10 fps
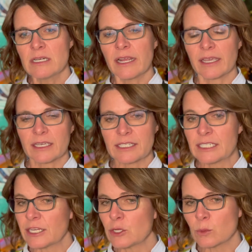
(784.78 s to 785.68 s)
and
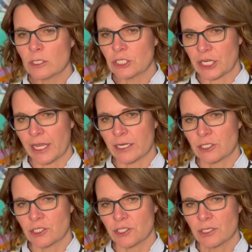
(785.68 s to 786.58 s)
continual
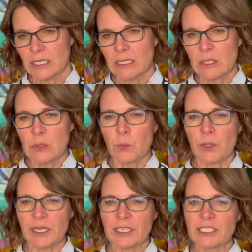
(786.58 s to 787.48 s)
change, we
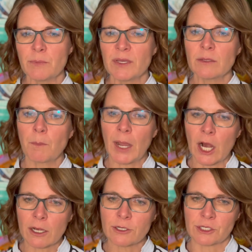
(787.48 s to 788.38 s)
need to build
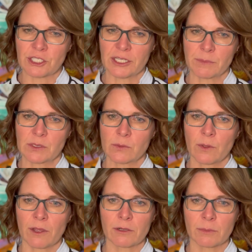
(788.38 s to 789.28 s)
partnerships
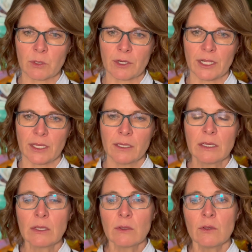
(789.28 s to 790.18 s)
with our community,
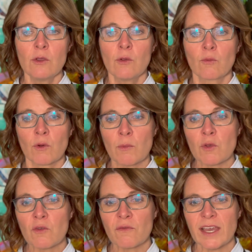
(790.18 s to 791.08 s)

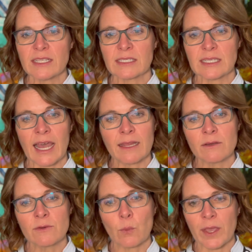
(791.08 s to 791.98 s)
remove that
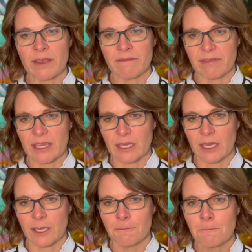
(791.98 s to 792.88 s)
siloed way of
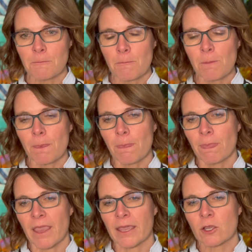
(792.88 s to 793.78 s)
thinking,
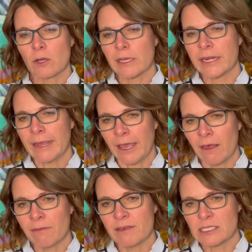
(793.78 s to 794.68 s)
and create
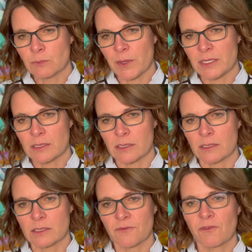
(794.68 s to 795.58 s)
healthy
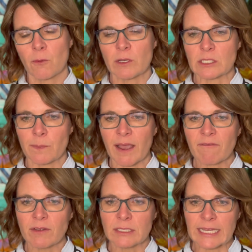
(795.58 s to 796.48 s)
spaces for
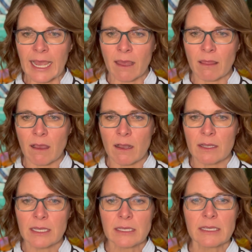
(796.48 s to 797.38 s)
respectful dialogue
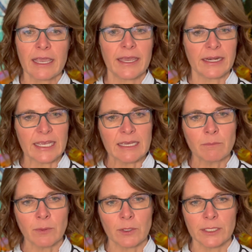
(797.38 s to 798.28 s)
and
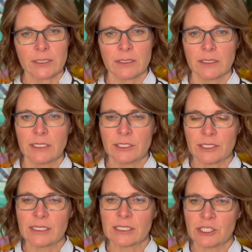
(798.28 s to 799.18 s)
input into
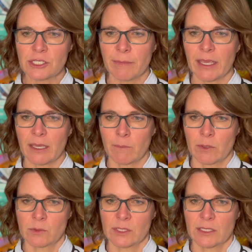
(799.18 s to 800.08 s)
decision-making
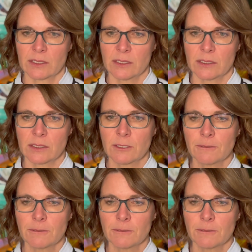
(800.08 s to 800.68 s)
processes.